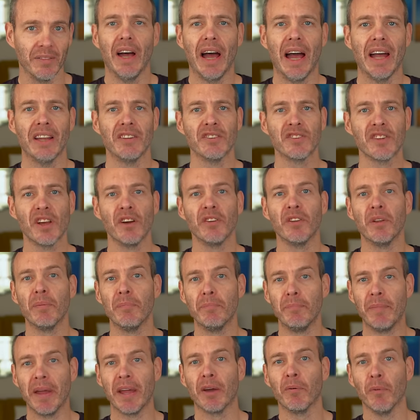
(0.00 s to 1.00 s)
And so the
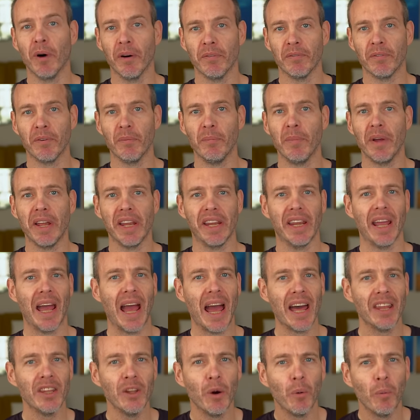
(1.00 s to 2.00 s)
big one for me,
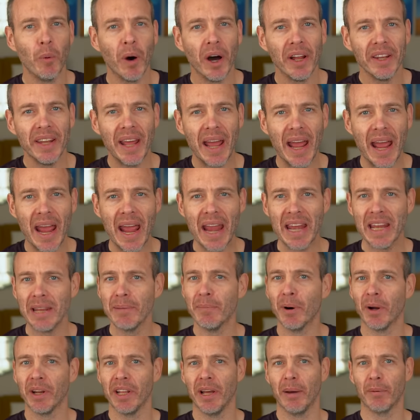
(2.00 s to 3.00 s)
and the one
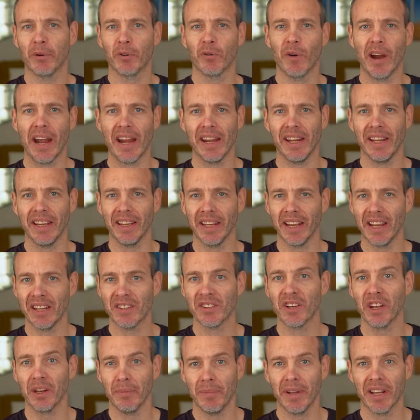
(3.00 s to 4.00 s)
anybody upgrading is
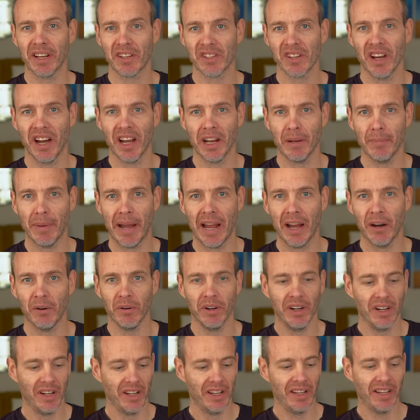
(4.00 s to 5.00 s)
gonna be excited about,
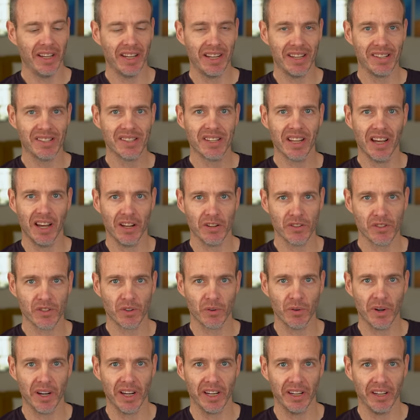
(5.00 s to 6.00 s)
is
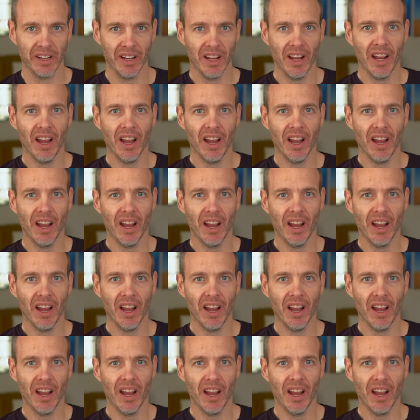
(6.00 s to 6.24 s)
touchscreen.